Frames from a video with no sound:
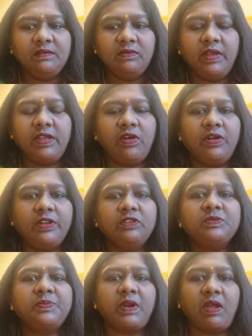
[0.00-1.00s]
Why can't you
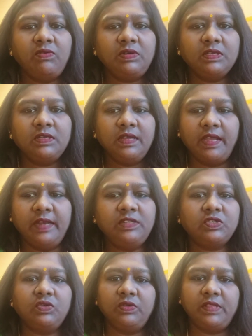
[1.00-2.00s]
sprout
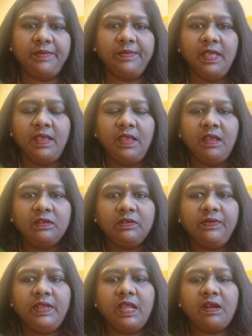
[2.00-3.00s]
and show them?
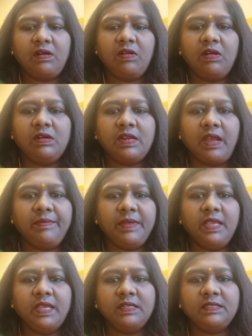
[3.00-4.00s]
So we are not
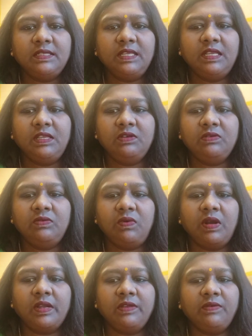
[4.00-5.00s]
coming and seeing you
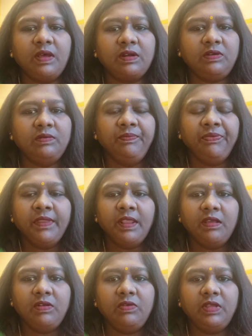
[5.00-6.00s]
what you are
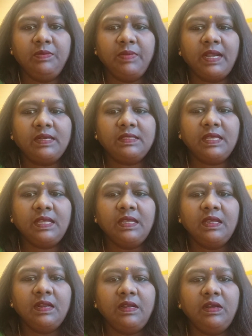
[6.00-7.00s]
doing, but the
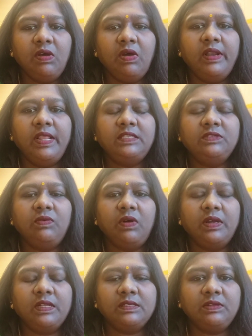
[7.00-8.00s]
knowledge
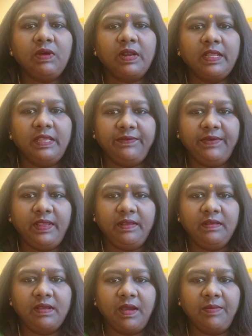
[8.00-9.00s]
what is you are
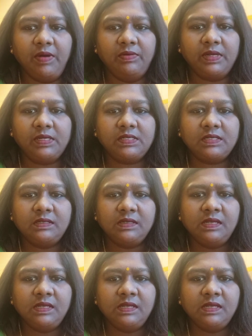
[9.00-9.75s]
giving about it.